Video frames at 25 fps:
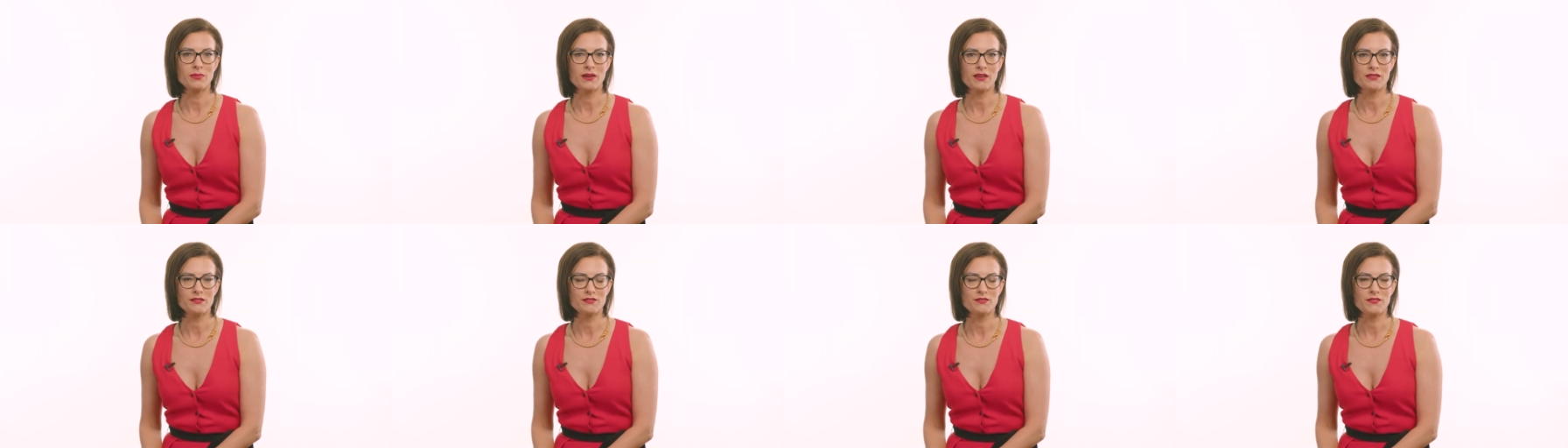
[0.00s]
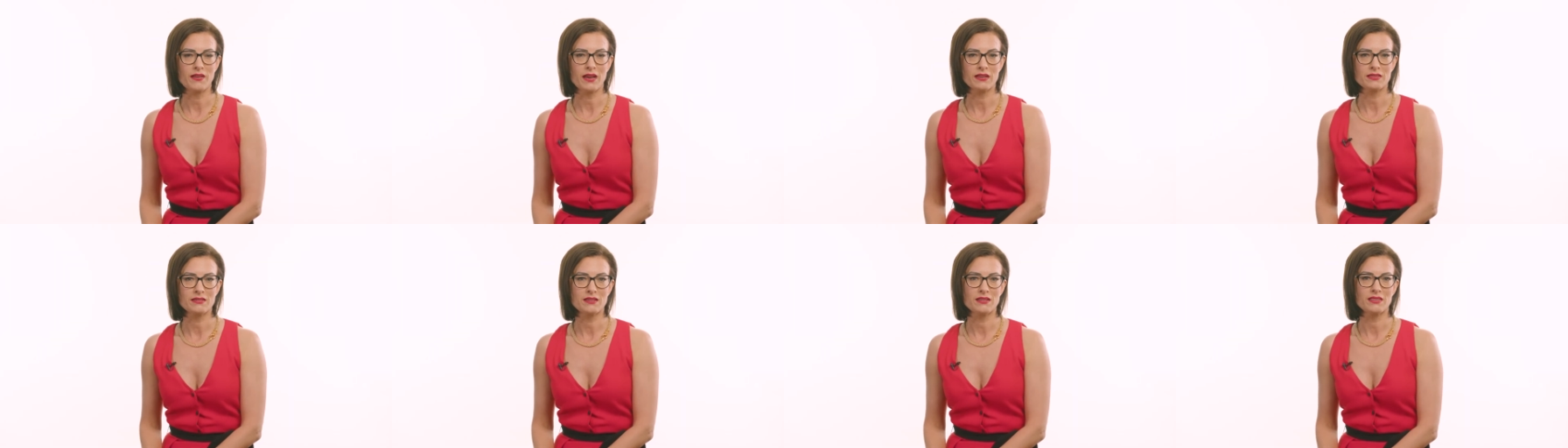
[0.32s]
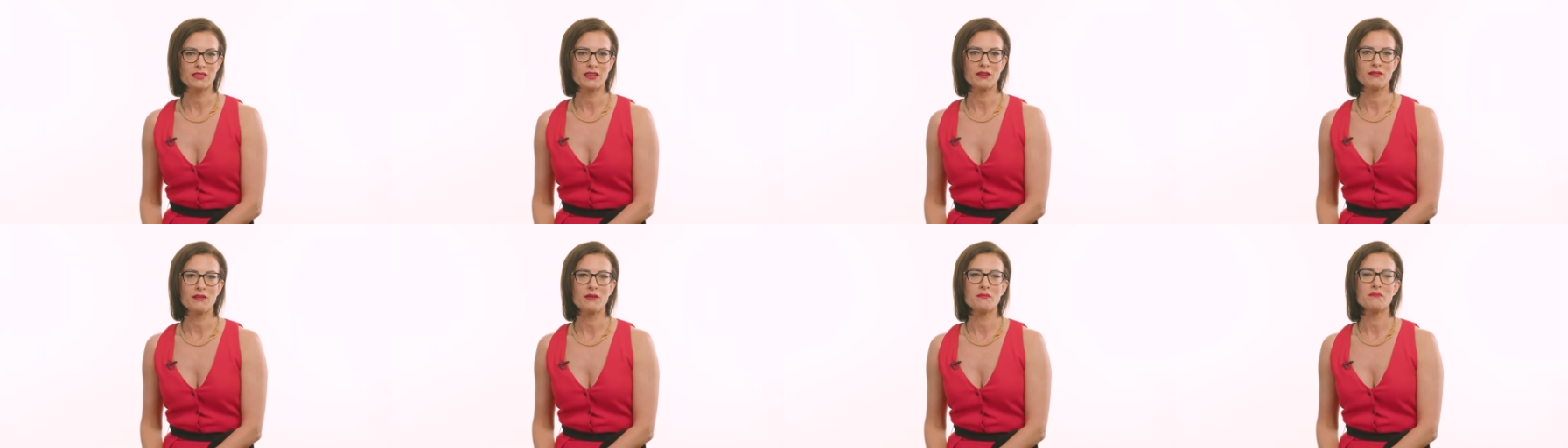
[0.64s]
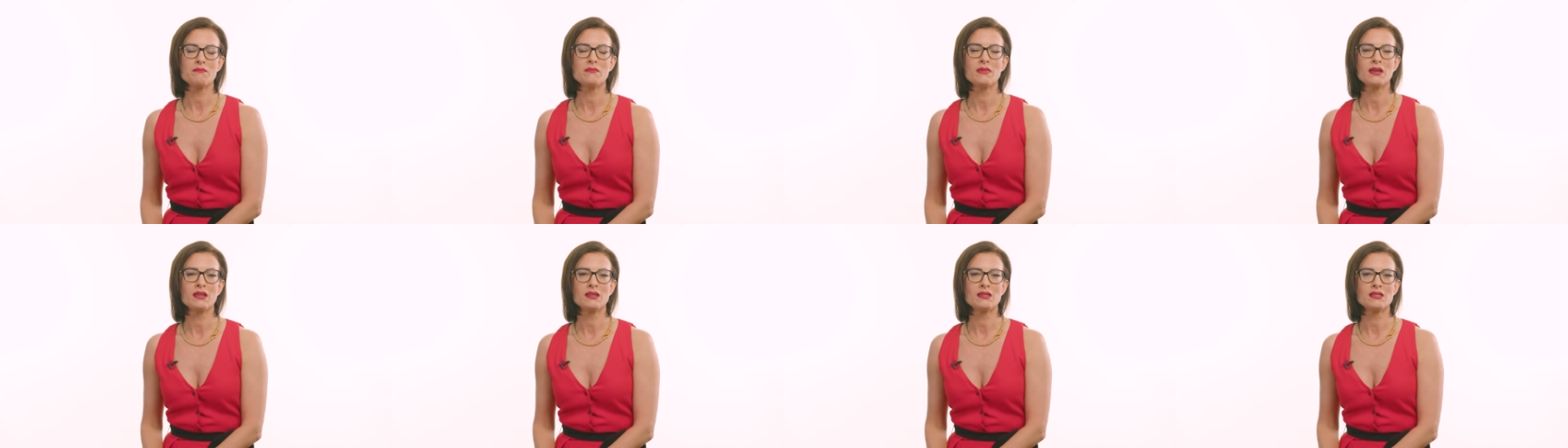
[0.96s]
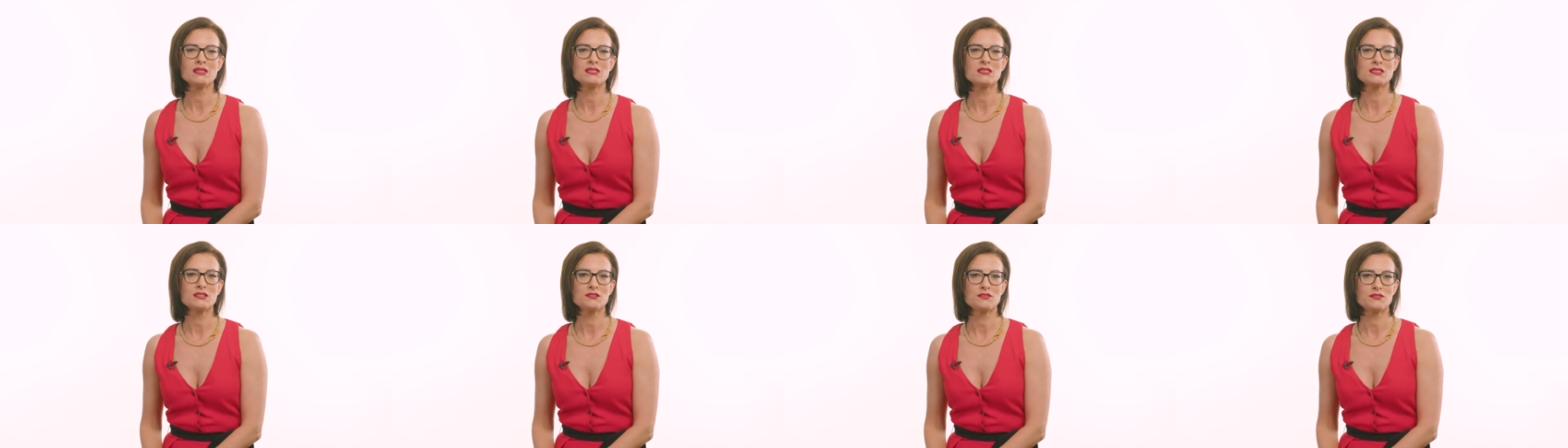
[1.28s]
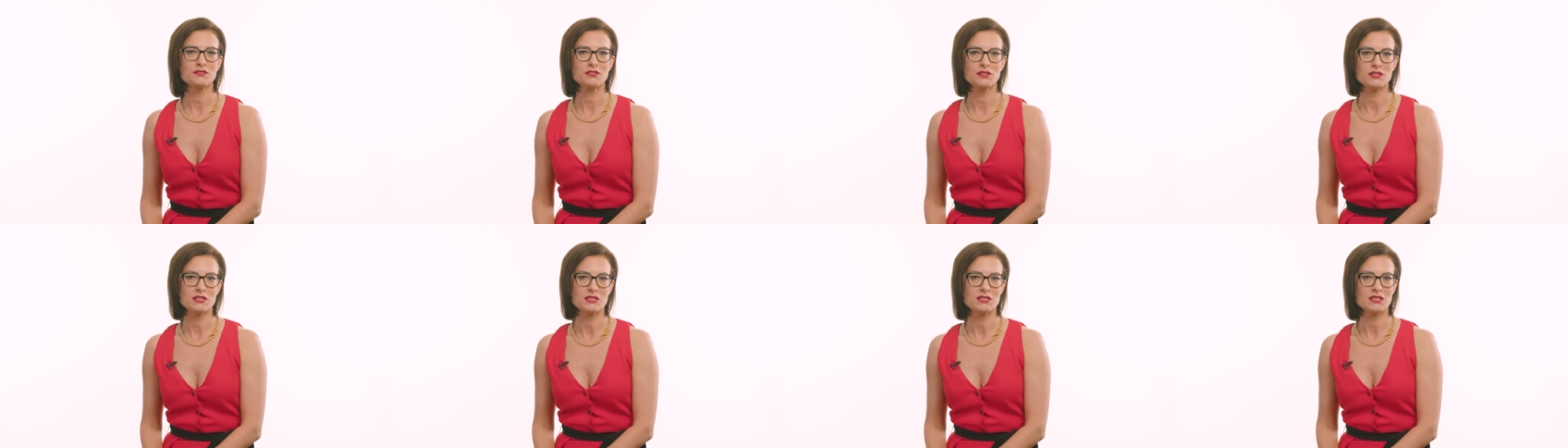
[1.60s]
by the fact that there are many
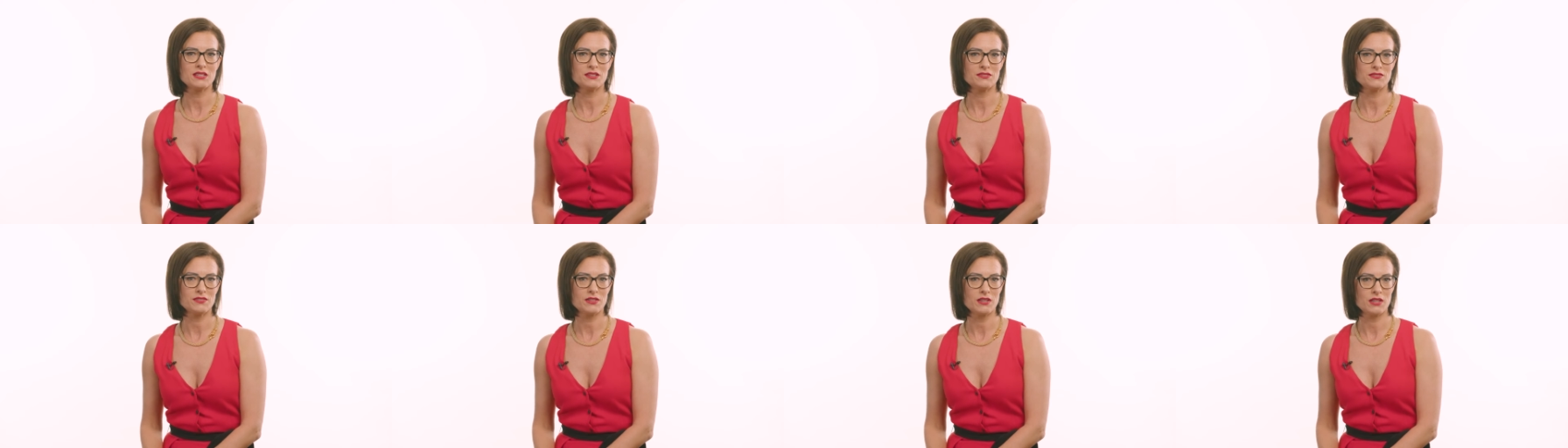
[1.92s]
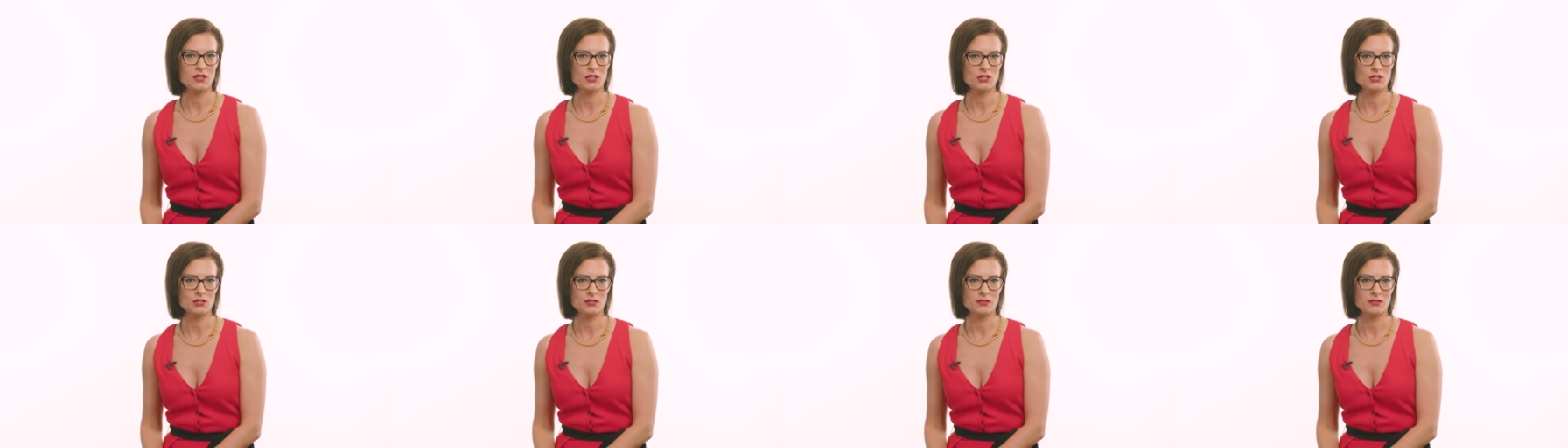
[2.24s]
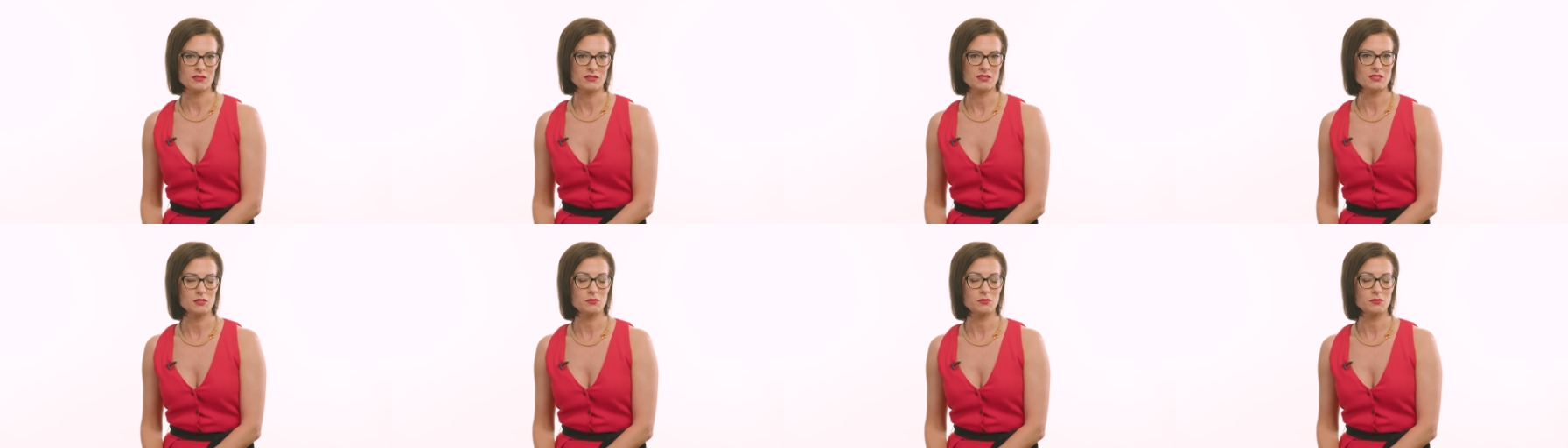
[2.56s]
different definitions